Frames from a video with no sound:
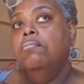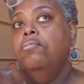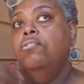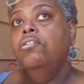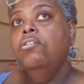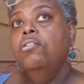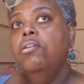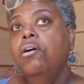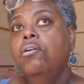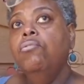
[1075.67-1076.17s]

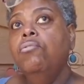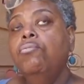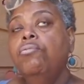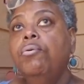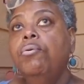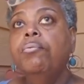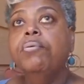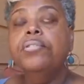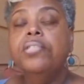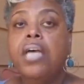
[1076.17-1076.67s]
we
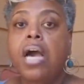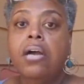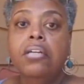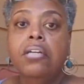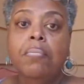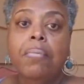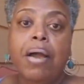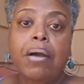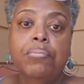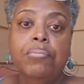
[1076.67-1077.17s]
were
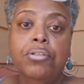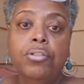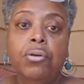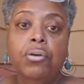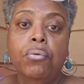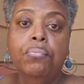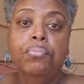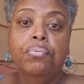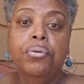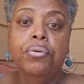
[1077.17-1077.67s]
talking about when
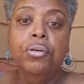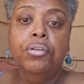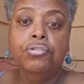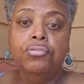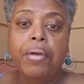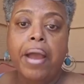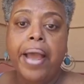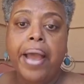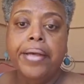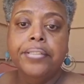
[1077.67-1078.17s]
your brook
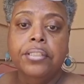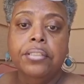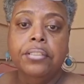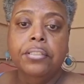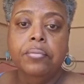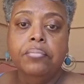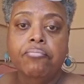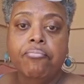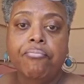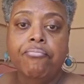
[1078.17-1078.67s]
dries
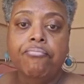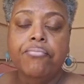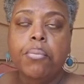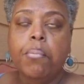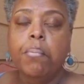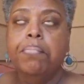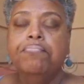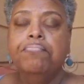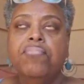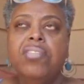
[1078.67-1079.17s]
up.
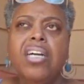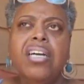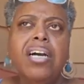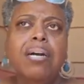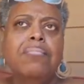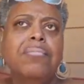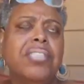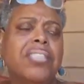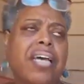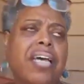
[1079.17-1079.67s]
There
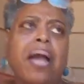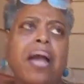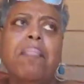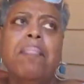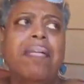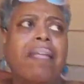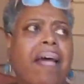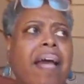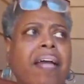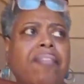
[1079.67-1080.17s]
come a
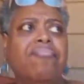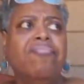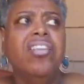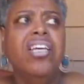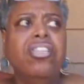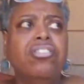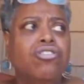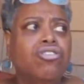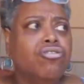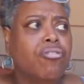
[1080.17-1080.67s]
time in life
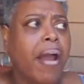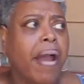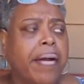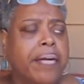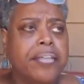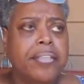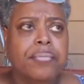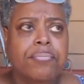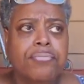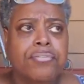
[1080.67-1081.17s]
things
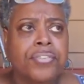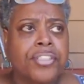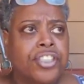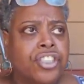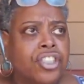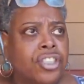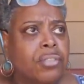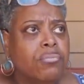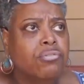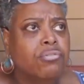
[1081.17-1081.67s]
dry up,
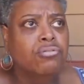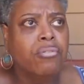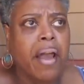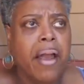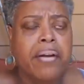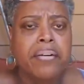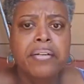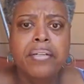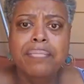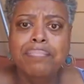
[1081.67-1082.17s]
friendships
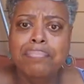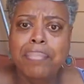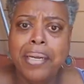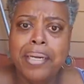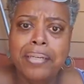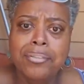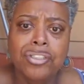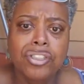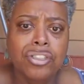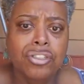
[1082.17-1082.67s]
dry up,
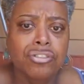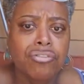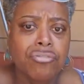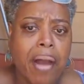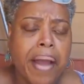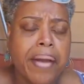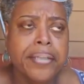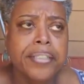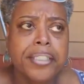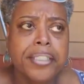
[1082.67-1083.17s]
marriages
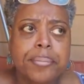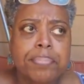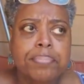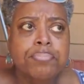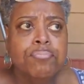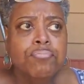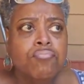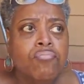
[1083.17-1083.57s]
dry up,